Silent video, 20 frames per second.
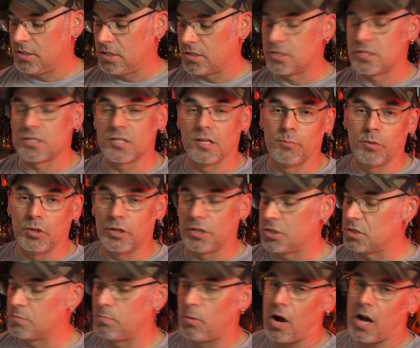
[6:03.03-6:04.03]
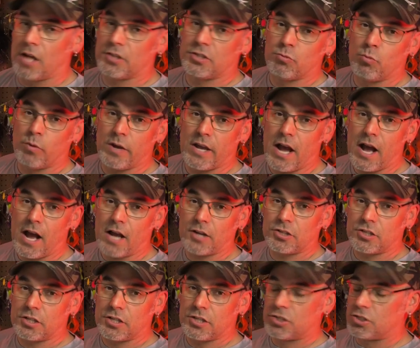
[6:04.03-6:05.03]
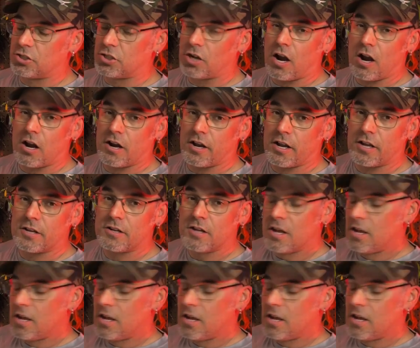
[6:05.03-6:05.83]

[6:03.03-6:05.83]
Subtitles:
similar spots. And we actually started